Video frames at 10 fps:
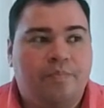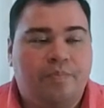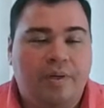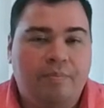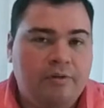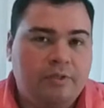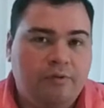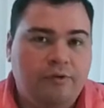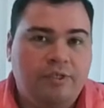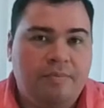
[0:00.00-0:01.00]
But most
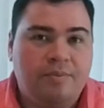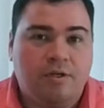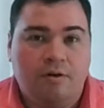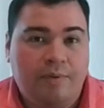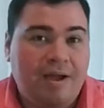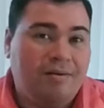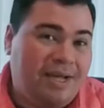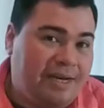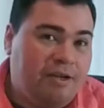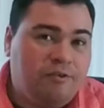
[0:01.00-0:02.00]
cruise ships are around
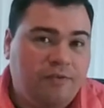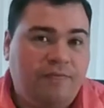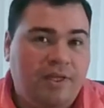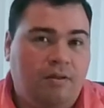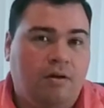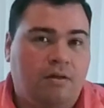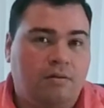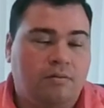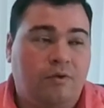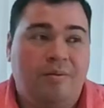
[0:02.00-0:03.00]
900 feet
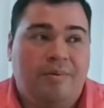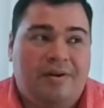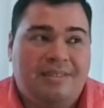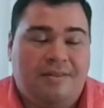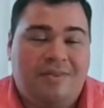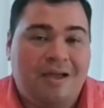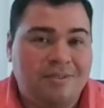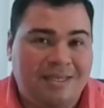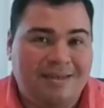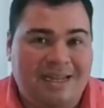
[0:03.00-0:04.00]
long. Queen Mary is
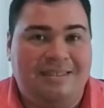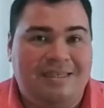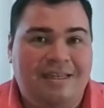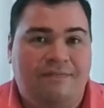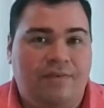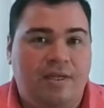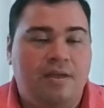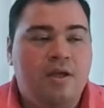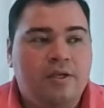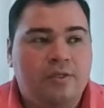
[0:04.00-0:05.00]
1,019 feet.
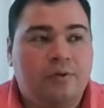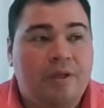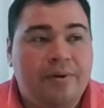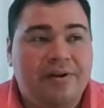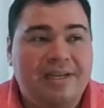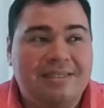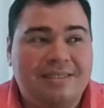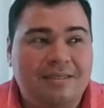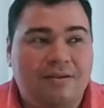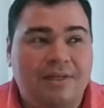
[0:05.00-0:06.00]
So Queen Mary is
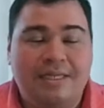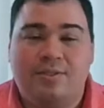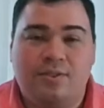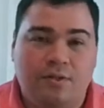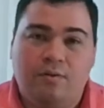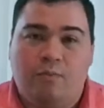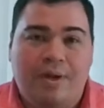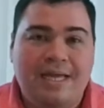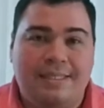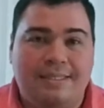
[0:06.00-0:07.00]
still, in certain
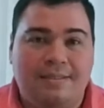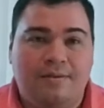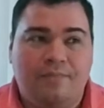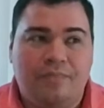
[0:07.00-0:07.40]
ways,